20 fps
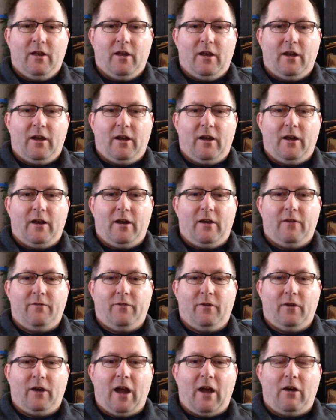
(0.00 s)

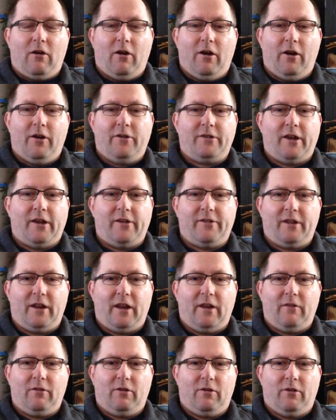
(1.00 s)
how harsh I
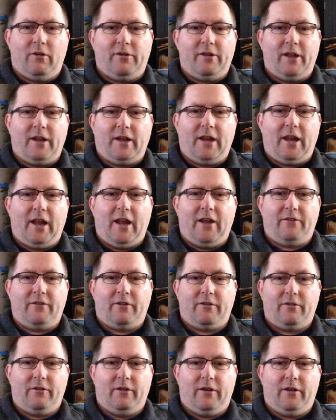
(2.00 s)
seem towards
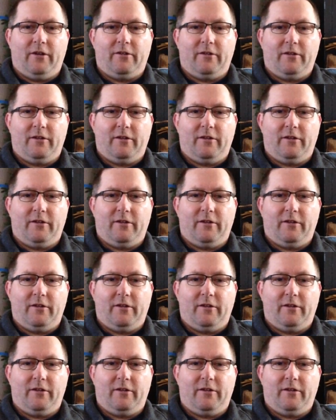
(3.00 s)
psychiatric drugs.